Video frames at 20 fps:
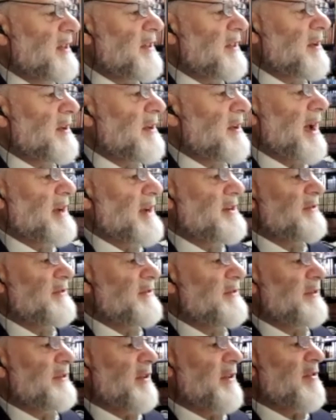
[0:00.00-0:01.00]
I think
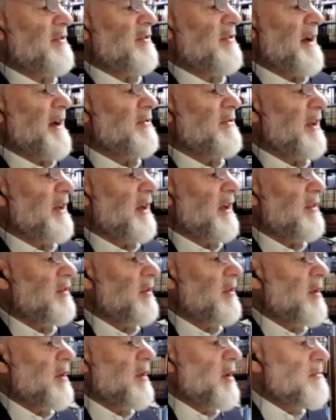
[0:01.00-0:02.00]
Rashi says that it smells
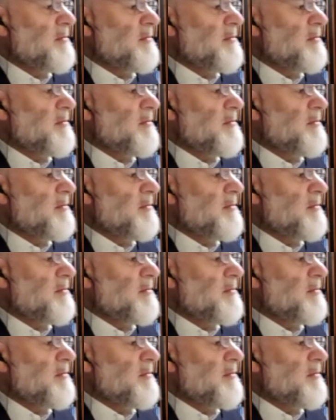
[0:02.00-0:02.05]
nice.